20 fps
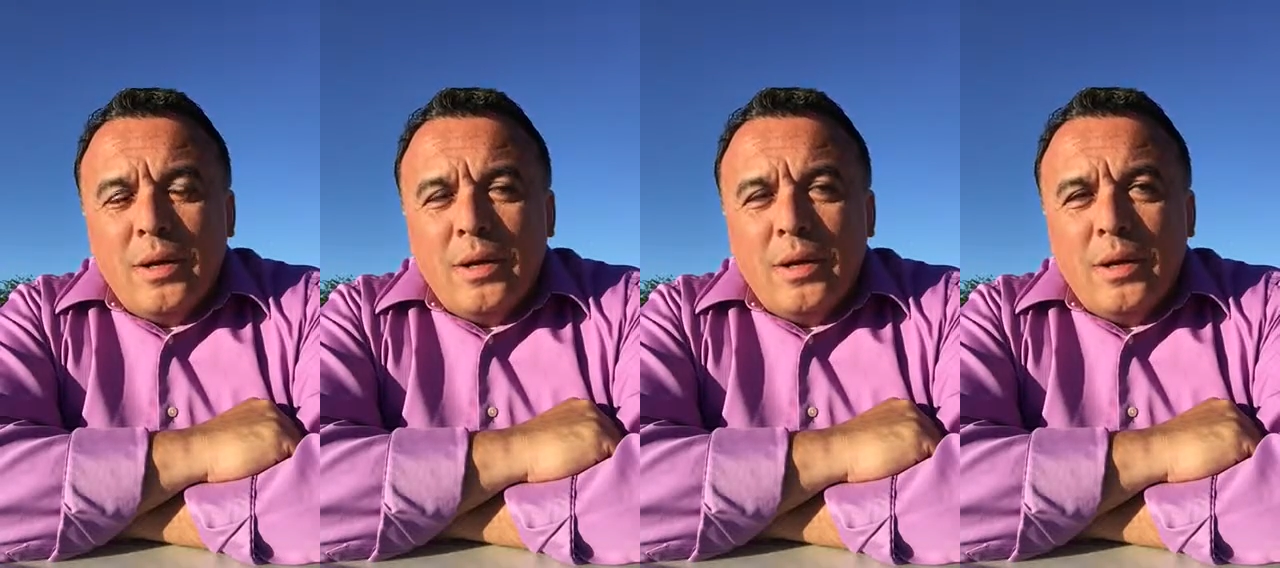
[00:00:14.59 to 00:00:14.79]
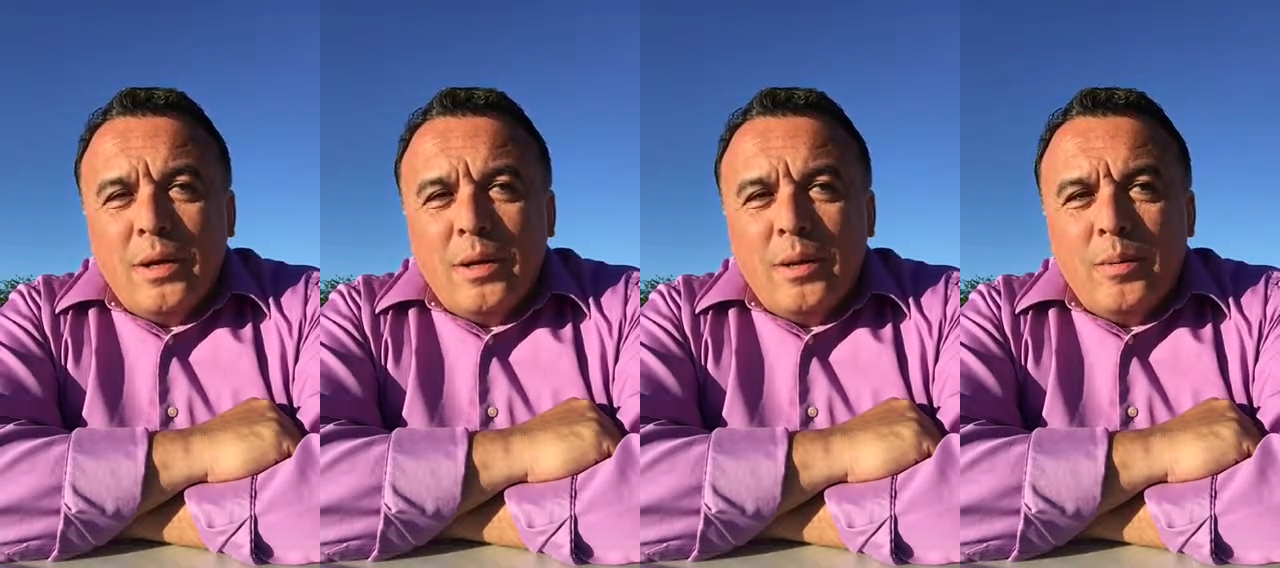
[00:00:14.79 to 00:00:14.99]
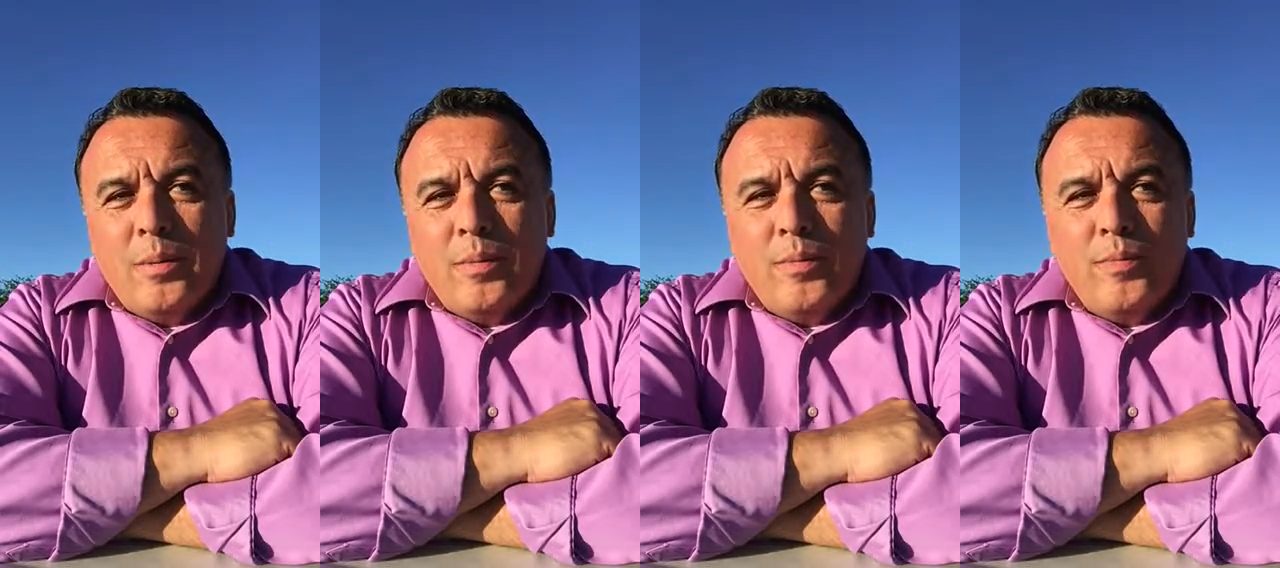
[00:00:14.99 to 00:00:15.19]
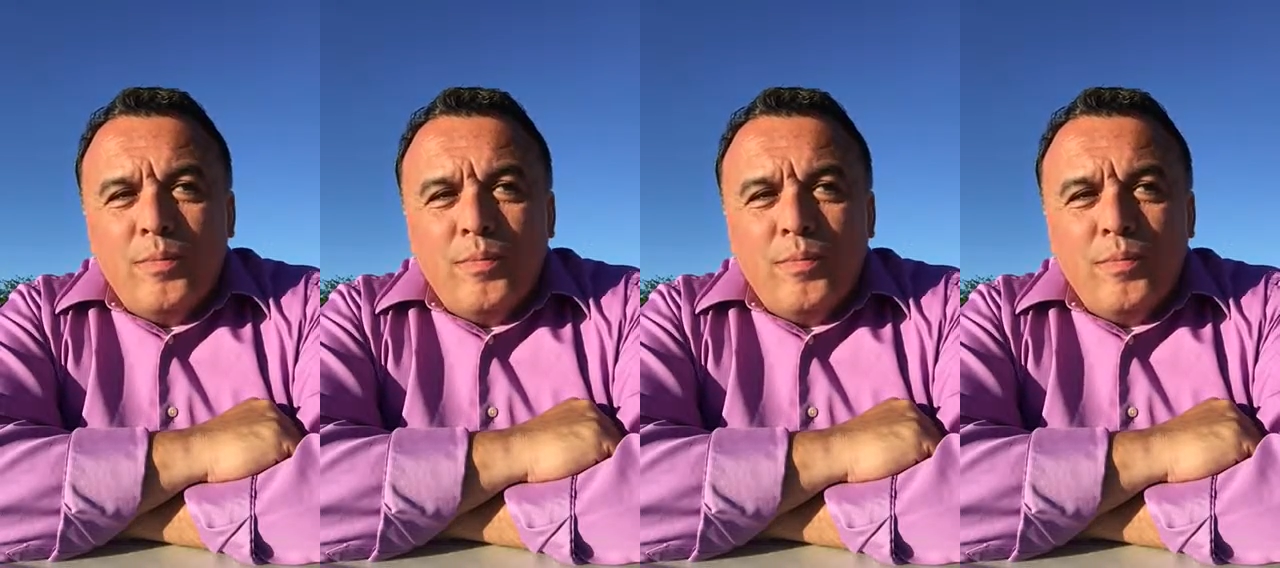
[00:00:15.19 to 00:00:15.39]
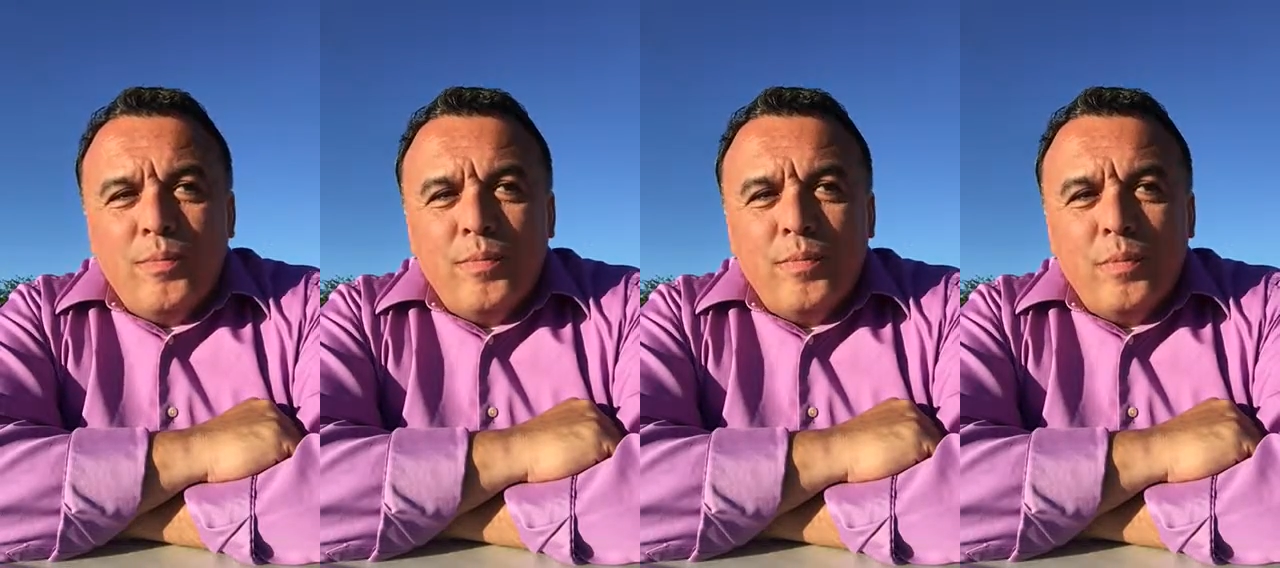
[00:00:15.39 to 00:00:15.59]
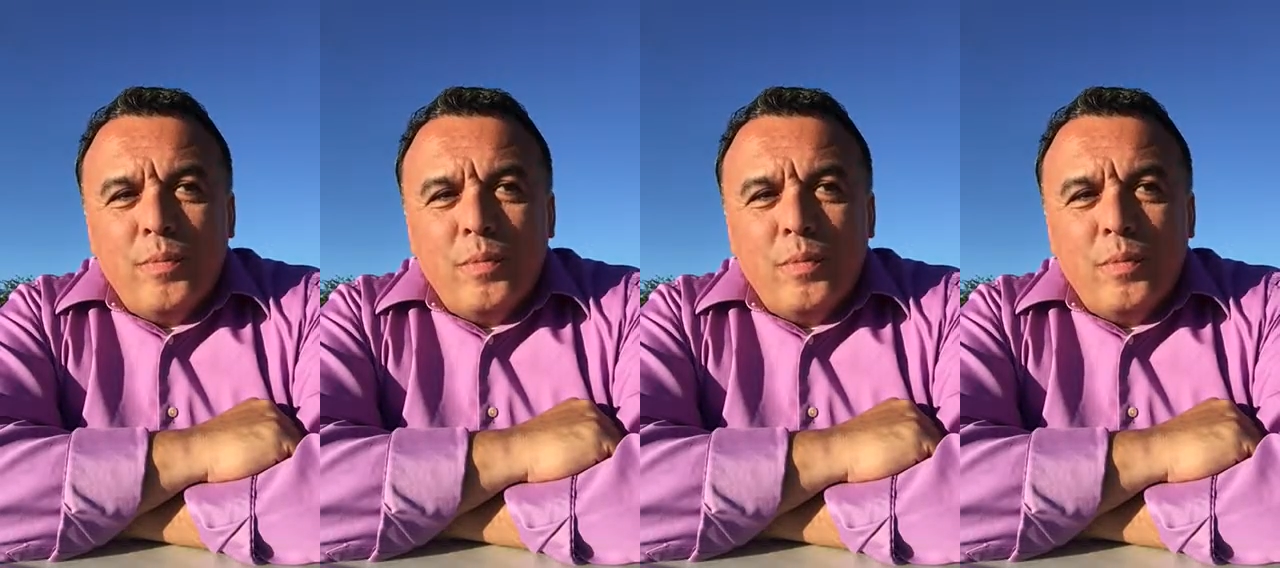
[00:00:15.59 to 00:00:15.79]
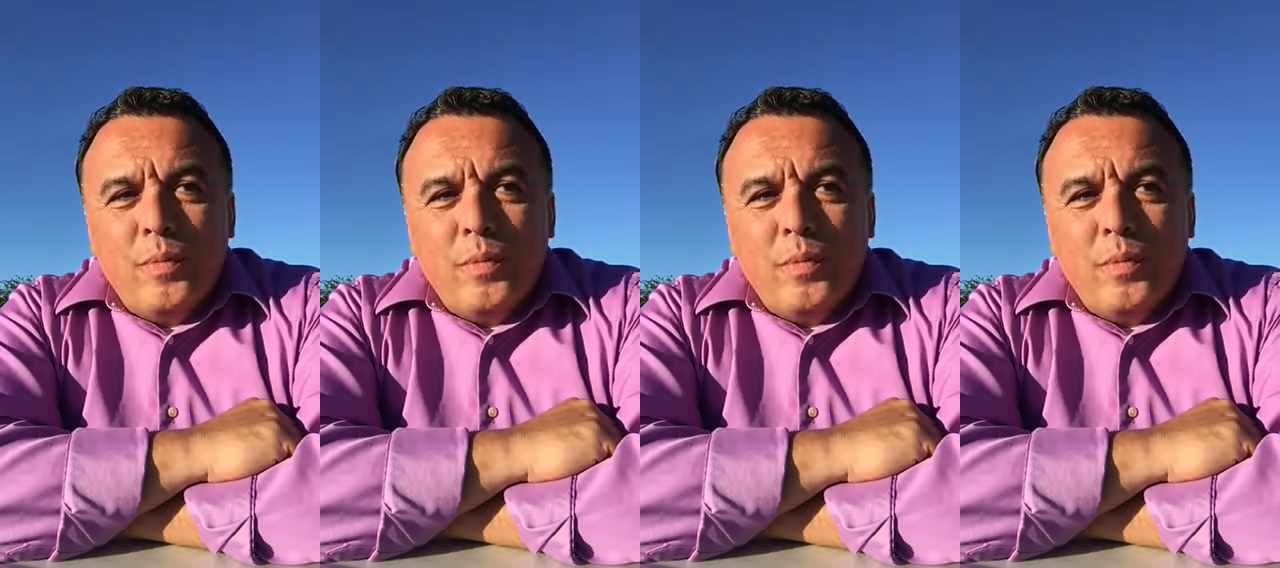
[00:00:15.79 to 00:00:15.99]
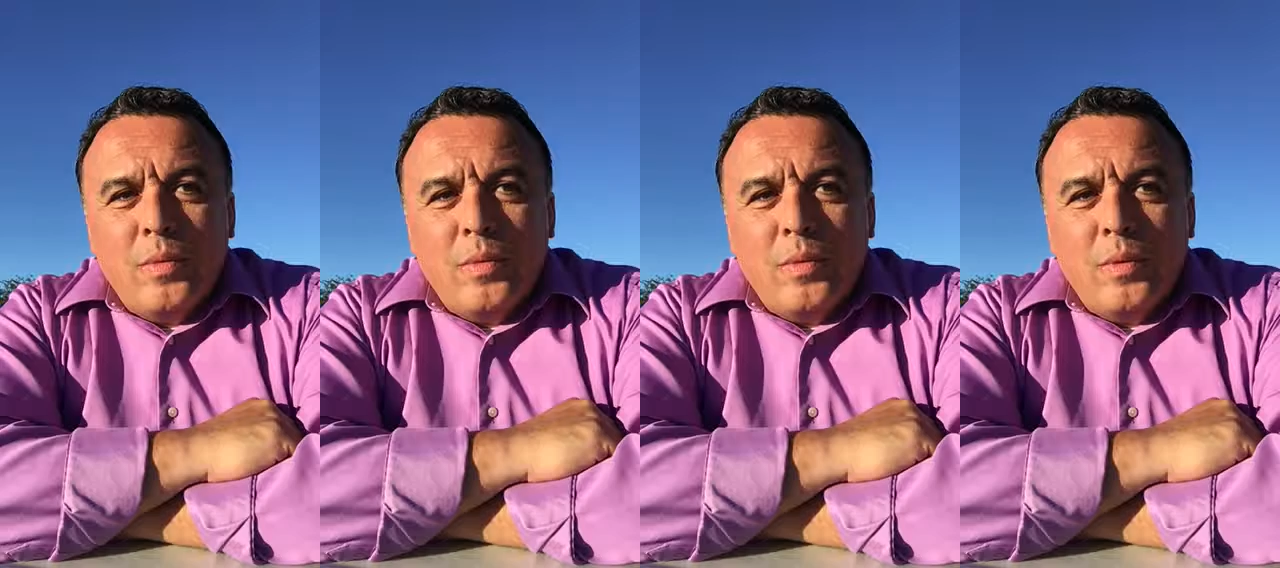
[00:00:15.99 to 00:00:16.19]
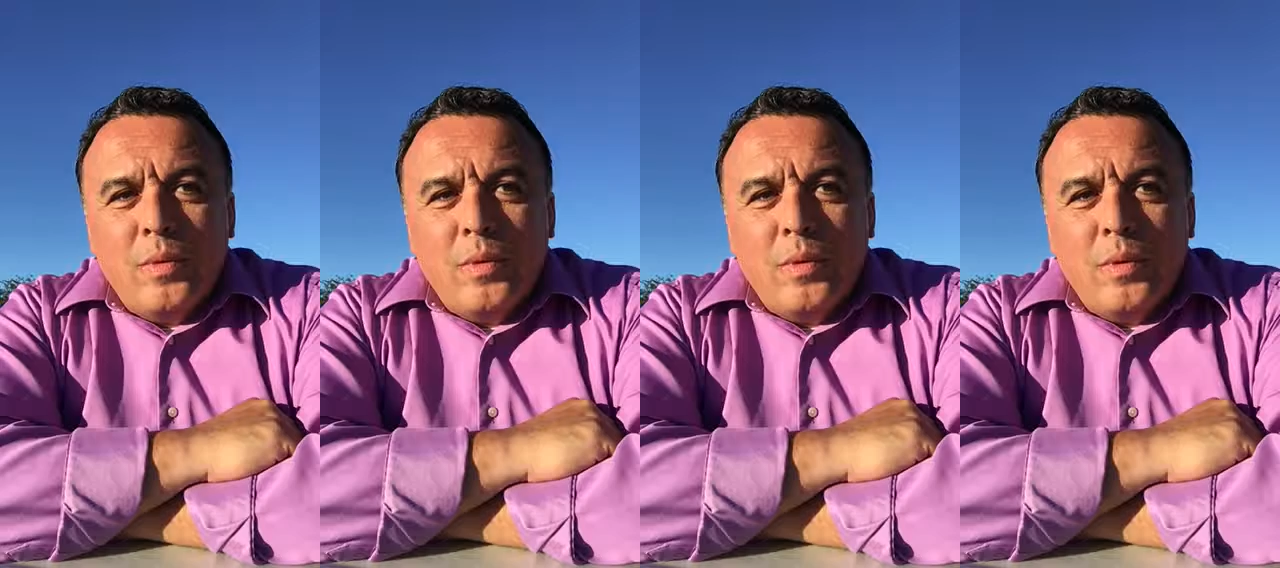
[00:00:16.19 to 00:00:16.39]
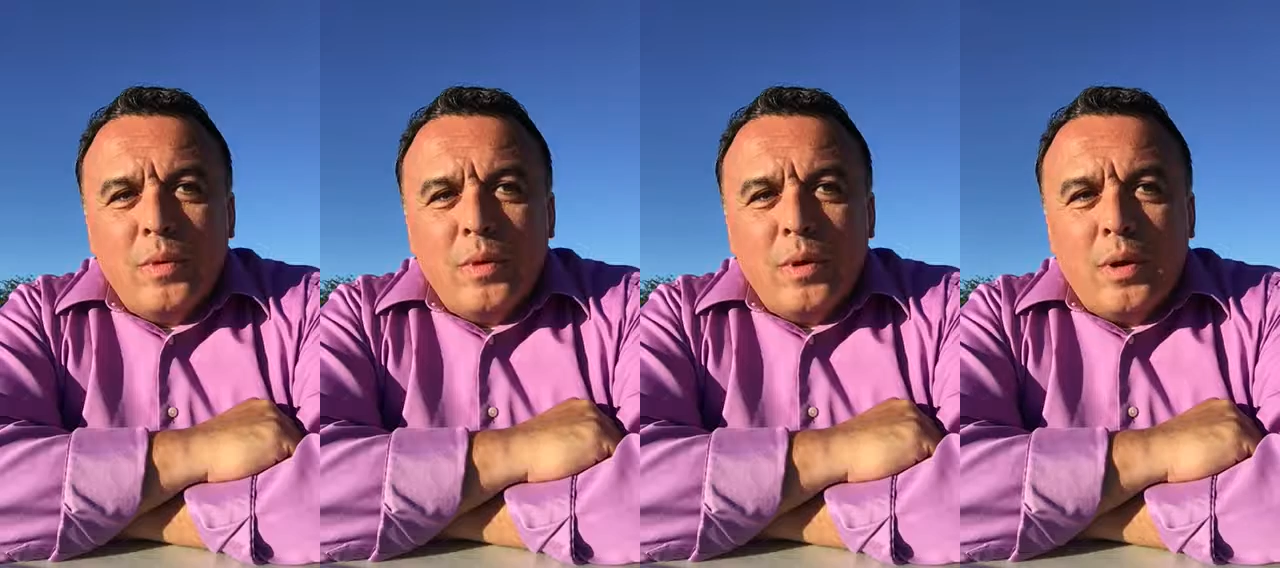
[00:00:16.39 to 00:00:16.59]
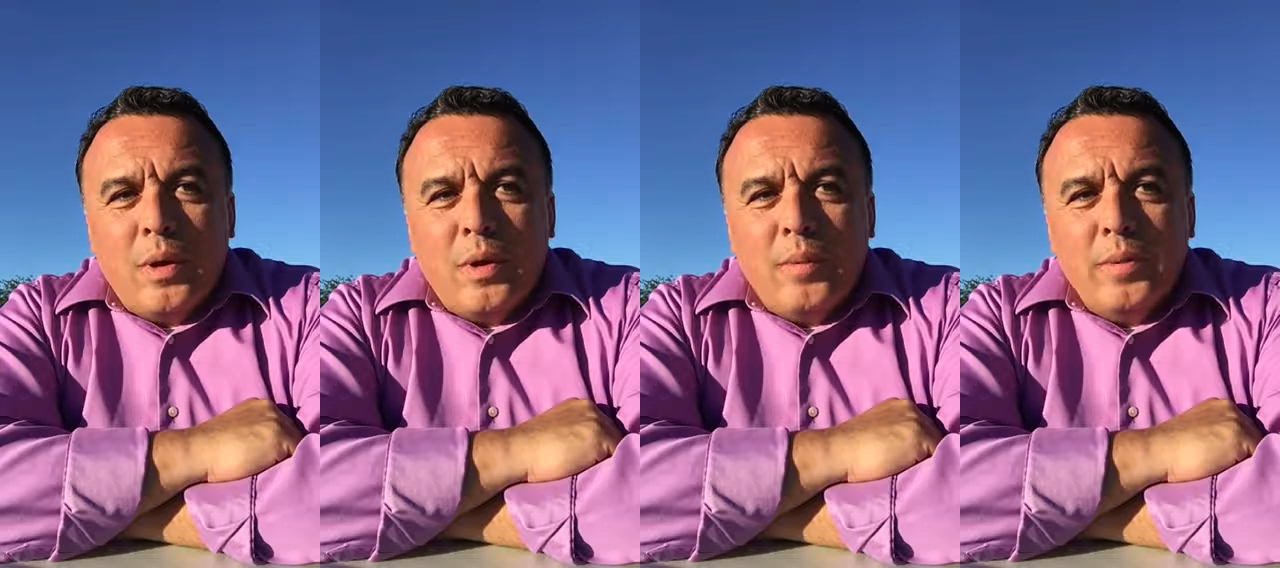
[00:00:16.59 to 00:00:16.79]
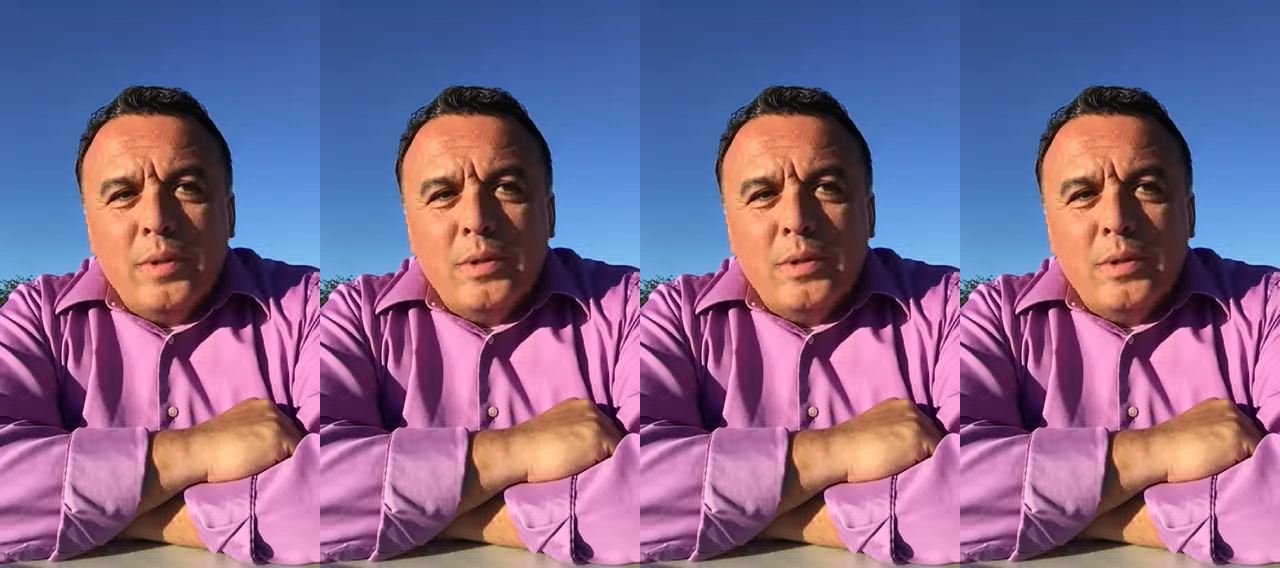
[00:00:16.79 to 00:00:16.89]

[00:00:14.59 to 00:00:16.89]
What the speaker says: um, I'm